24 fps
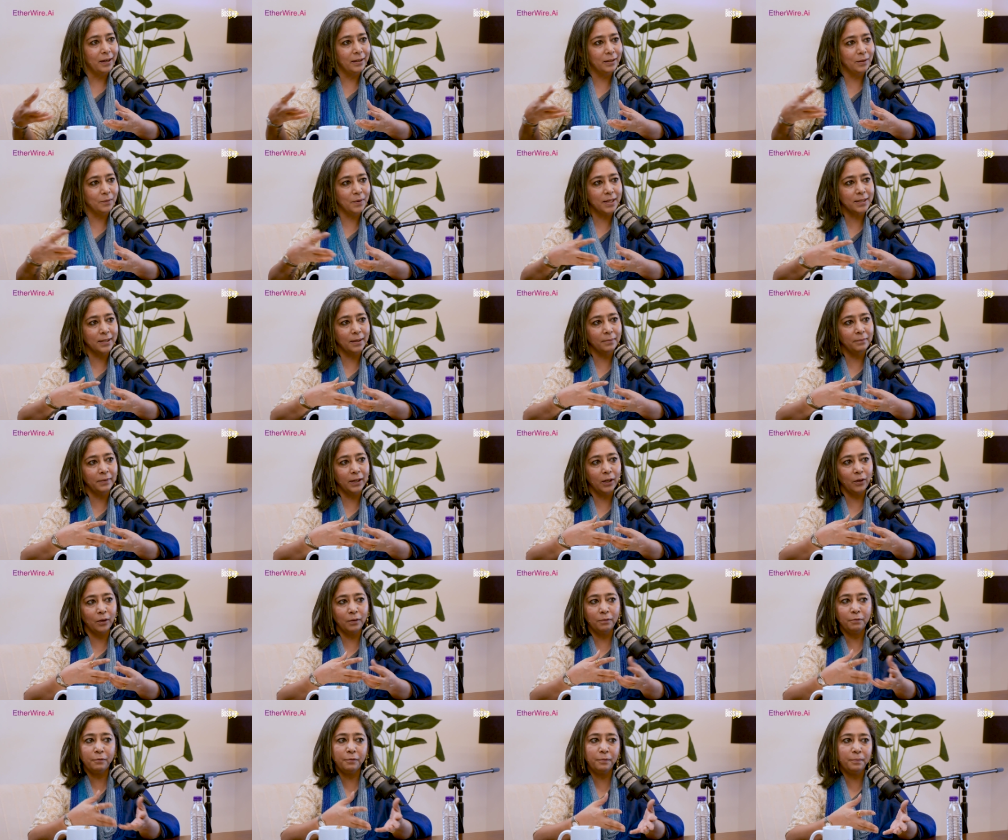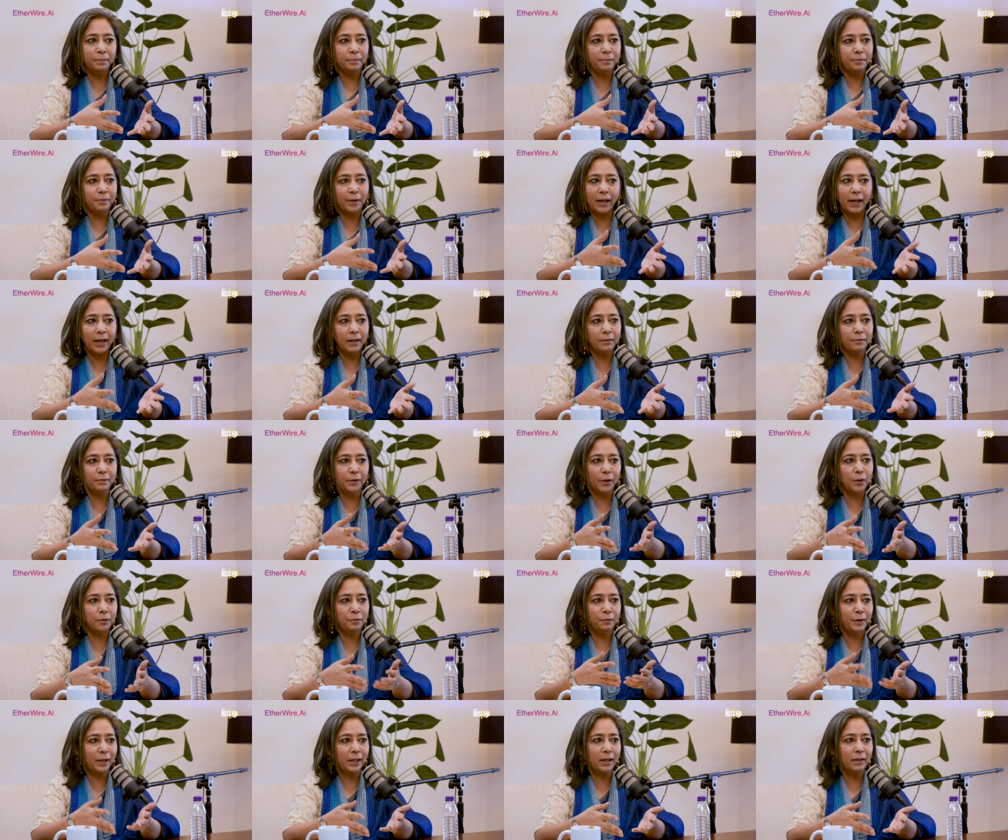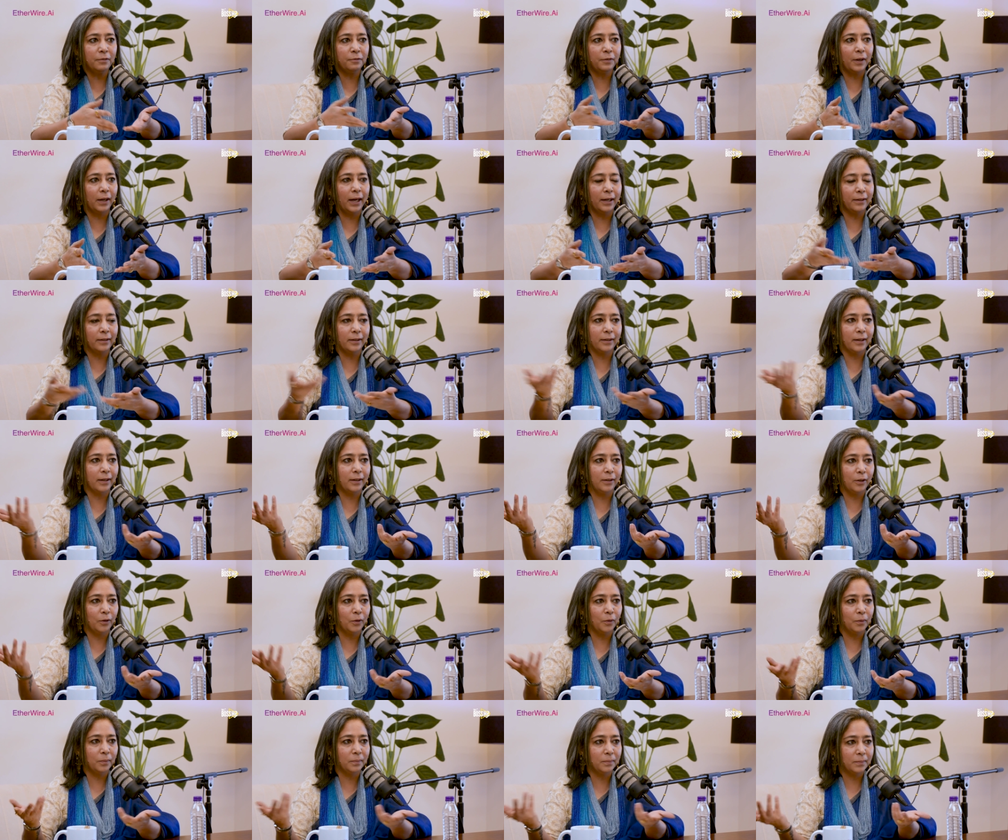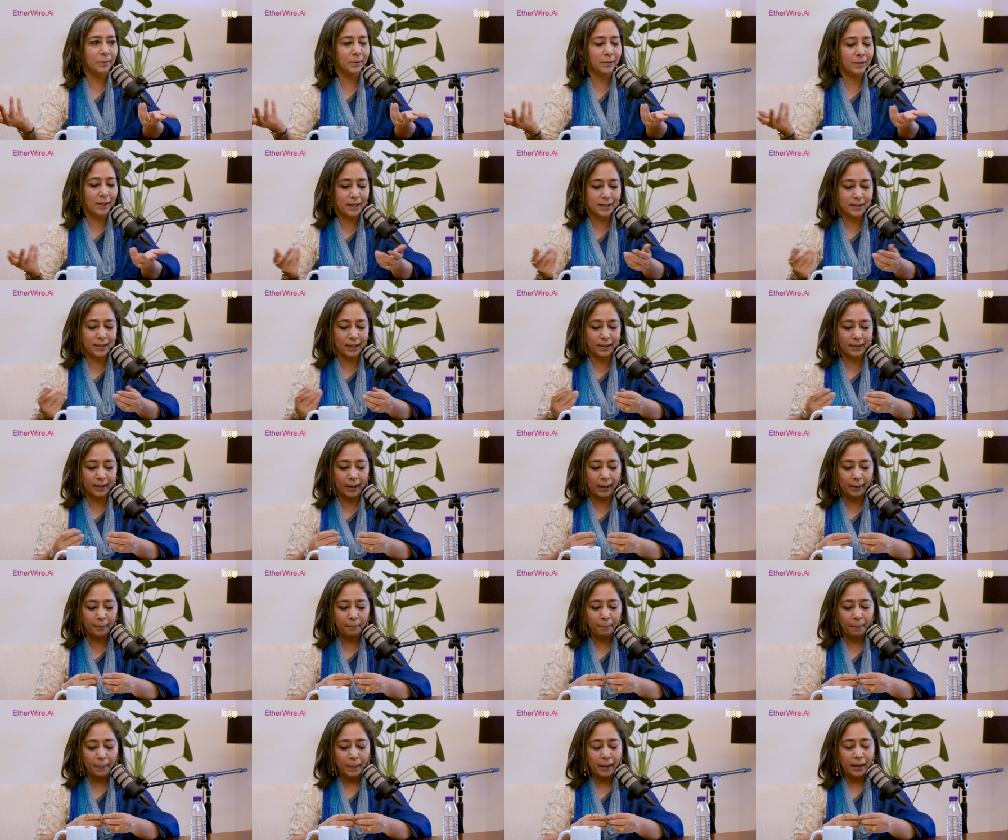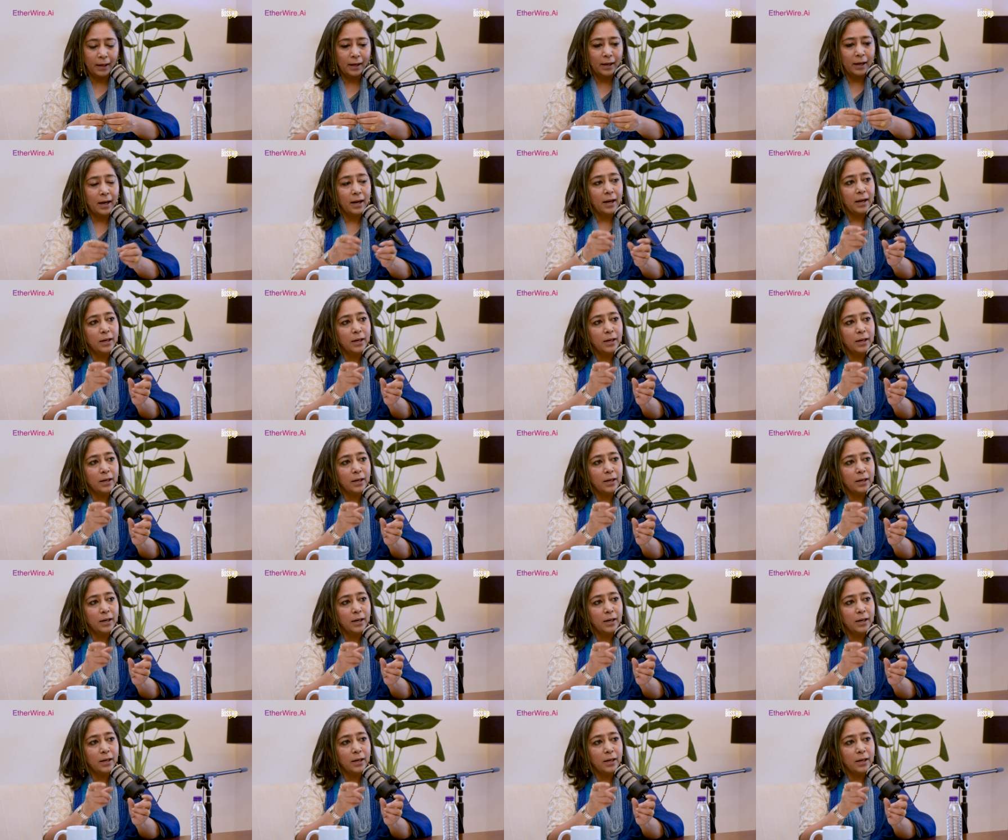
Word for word: otherwise i'm going to forget you know fill it forget it and you know things like that absolutely